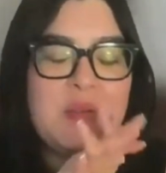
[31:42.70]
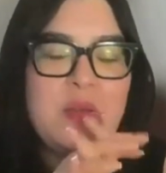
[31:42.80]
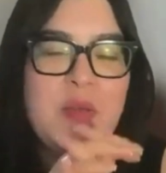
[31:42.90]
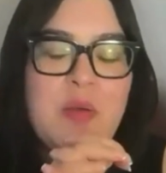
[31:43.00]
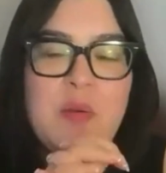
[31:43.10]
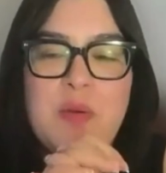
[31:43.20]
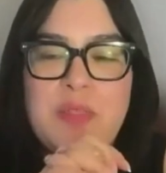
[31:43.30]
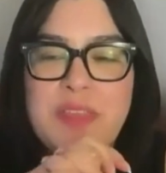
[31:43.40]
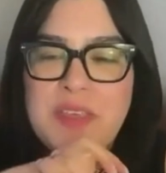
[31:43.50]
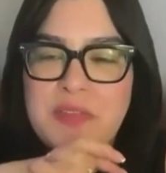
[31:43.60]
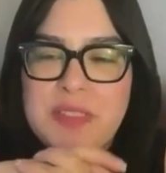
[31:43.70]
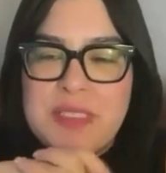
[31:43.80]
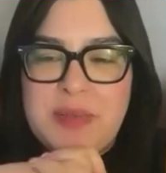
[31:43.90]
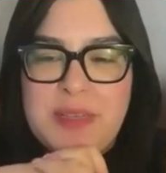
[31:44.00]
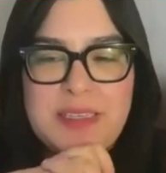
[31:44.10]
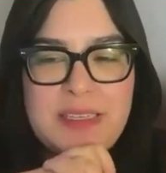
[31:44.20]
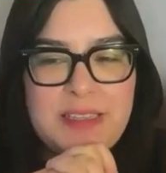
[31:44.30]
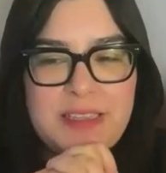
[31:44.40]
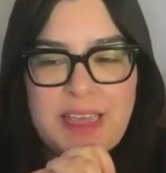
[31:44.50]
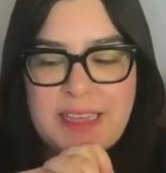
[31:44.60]
That. Well, thank you for
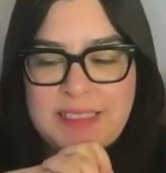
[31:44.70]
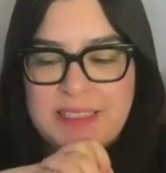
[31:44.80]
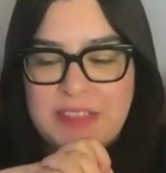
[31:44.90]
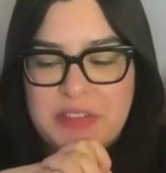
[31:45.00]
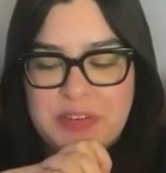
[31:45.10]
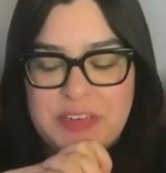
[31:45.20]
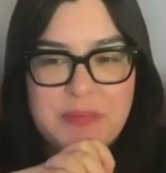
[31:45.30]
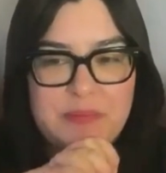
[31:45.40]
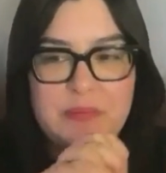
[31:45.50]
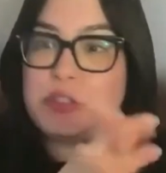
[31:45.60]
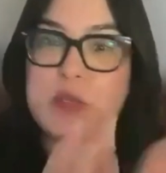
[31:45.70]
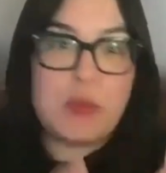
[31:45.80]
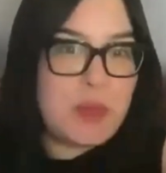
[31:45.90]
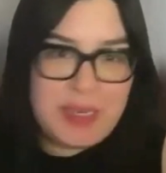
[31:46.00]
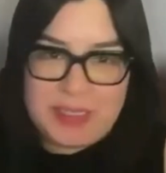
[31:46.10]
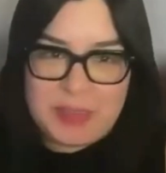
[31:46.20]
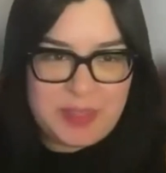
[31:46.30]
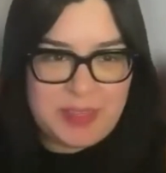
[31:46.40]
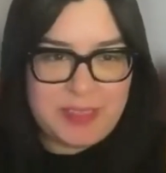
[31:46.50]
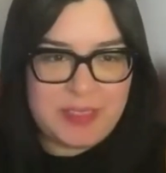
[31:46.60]
spending the last 30 or so
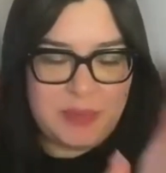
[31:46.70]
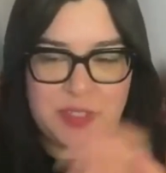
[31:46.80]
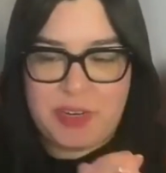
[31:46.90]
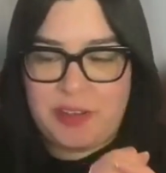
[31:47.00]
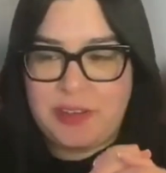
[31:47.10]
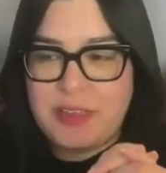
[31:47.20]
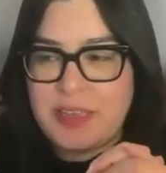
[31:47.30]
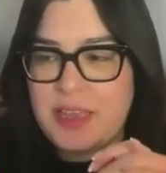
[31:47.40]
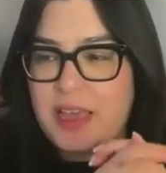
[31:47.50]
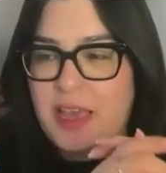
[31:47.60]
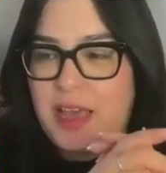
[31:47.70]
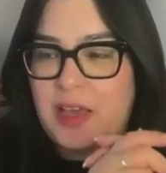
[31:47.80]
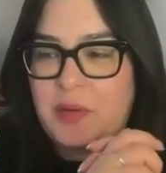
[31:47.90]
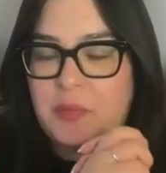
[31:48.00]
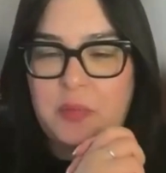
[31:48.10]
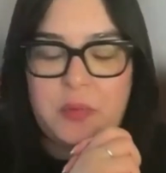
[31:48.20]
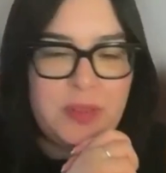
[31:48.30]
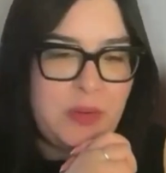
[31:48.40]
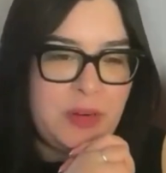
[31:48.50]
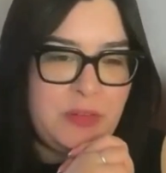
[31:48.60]
minutes with us, Michelle.
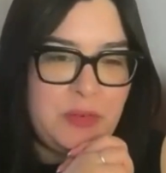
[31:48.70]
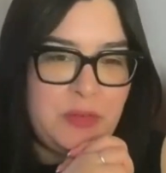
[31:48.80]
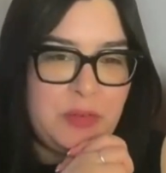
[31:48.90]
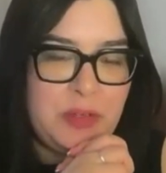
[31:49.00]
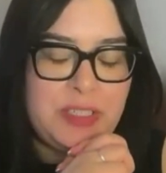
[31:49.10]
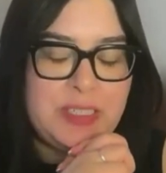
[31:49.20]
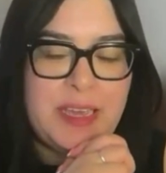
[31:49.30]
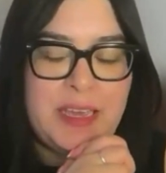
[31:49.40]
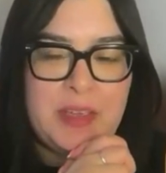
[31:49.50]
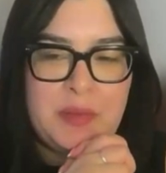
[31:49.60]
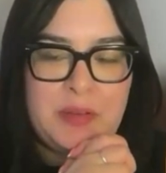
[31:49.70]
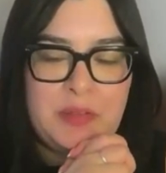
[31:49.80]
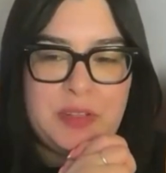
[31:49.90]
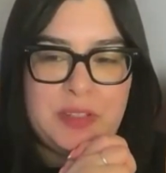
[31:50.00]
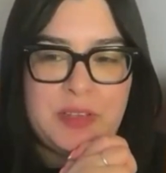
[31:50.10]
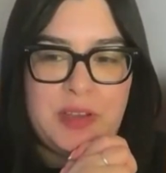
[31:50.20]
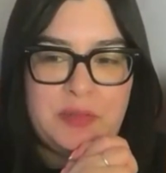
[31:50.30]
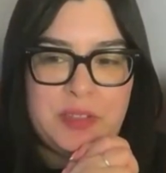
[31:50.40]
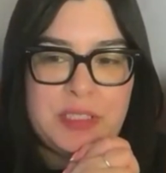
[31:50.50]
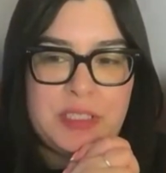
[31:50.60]
Really grateful for your time and for this
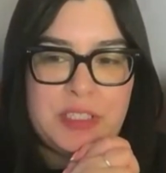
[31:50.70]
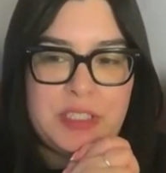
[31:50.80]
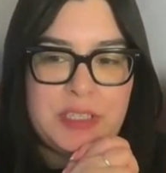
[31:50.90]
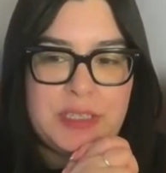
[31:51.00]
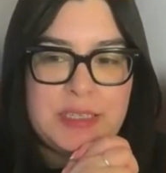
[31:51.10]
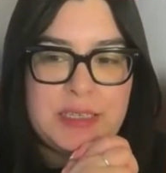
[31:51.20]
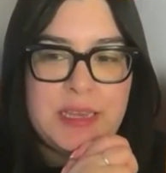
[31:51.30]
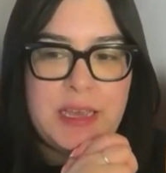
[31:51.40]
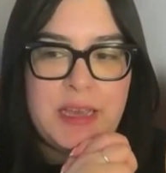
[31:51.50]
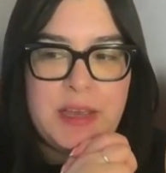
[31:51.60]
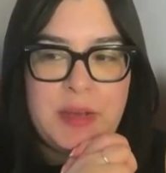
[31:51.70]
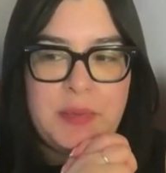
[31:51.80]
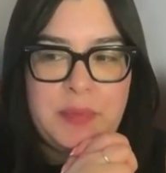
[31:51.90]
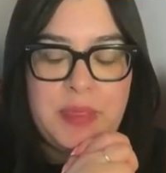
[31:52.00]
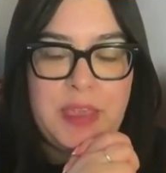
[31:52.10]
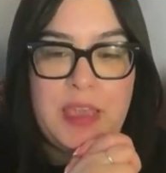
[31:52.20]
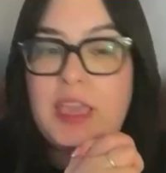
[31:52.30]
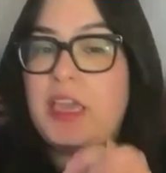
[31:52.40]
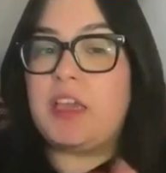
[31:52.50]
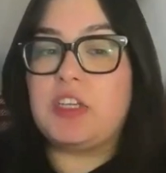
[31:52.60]
conversation.
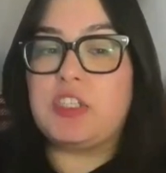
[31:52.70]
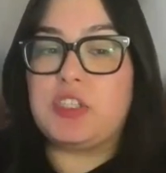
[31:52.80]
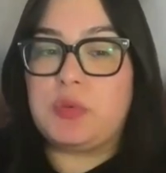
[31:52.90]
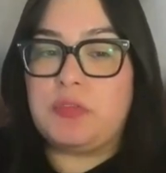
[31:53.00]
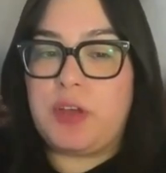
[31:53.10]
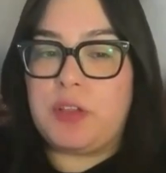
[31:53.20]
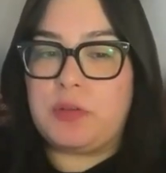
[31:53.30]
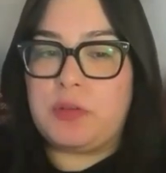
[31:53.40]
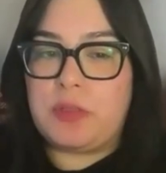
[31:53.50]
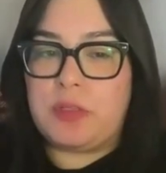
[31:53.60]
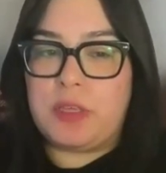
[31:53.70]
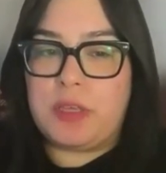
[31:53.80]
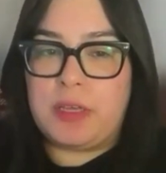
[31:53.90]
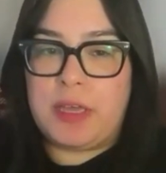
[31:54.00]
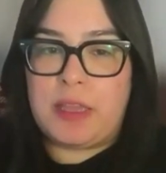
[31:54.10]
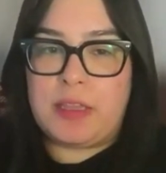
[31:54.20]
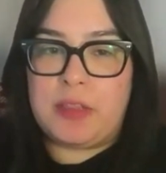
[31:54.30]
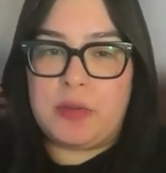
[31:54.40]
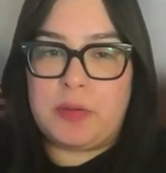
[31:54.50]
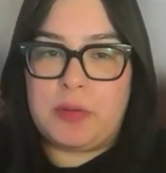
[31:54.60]
Should we follow the
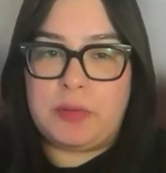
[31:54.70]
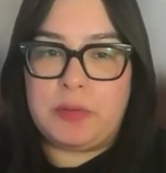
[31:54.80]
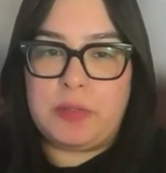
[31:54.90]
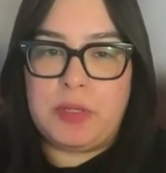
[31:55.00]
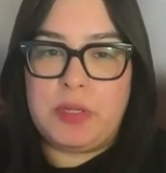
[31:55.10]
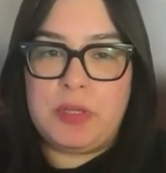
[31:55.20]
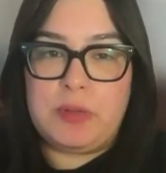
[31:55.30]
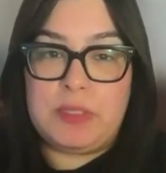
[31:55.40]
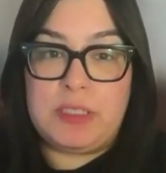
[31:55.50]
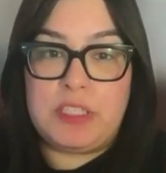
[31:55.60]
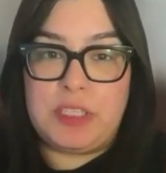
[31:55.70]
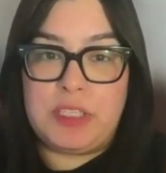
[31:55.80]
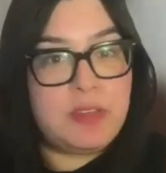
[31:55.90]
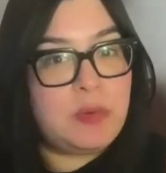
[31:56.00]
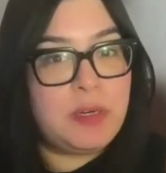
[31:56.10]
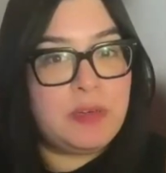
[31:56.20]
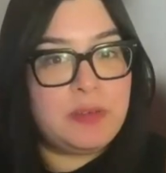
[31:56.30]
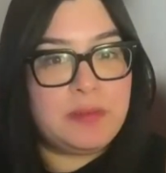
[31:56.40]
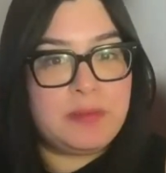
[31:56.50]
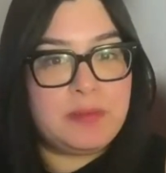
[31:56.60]
LA Local News Initiative
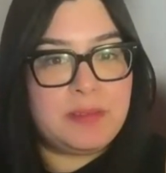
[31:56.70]
anywhere?